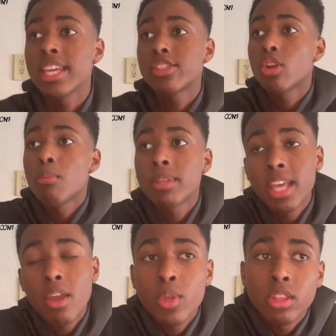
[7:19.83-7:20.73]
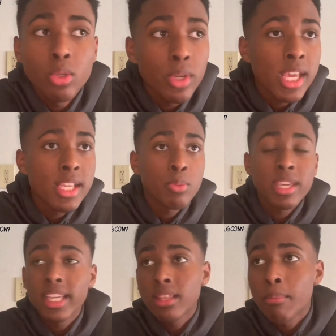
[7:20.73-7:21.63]
he told me that we do this,
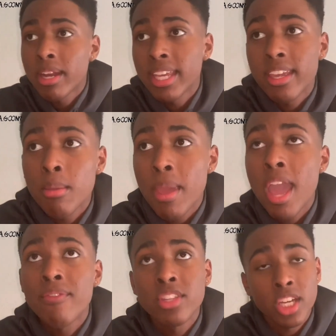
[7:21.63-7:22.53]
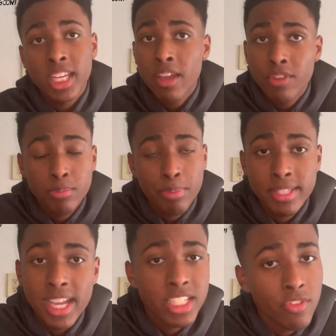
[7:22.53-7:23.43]
we get the money, get him half, he's gonna give us
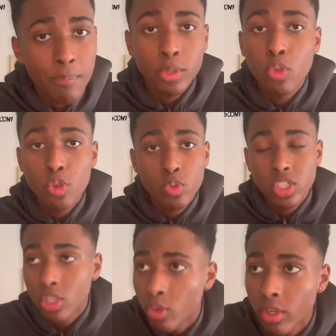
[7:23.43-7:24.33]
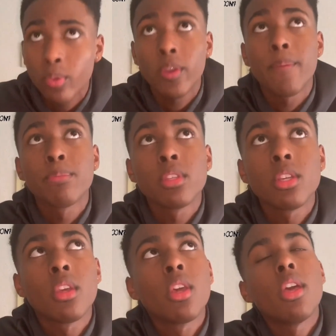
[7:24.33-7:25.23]
protection from the dudes we stole it with.
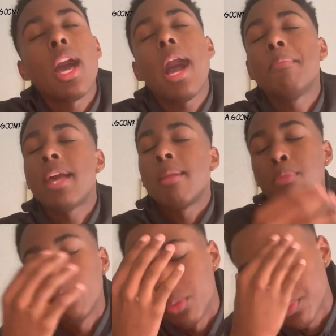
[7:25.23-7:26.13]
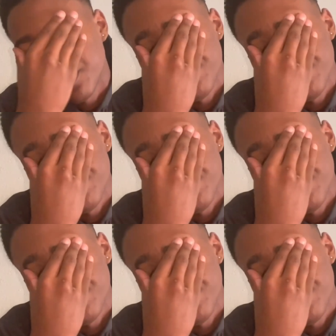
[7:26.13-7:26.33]
I'm like, bro.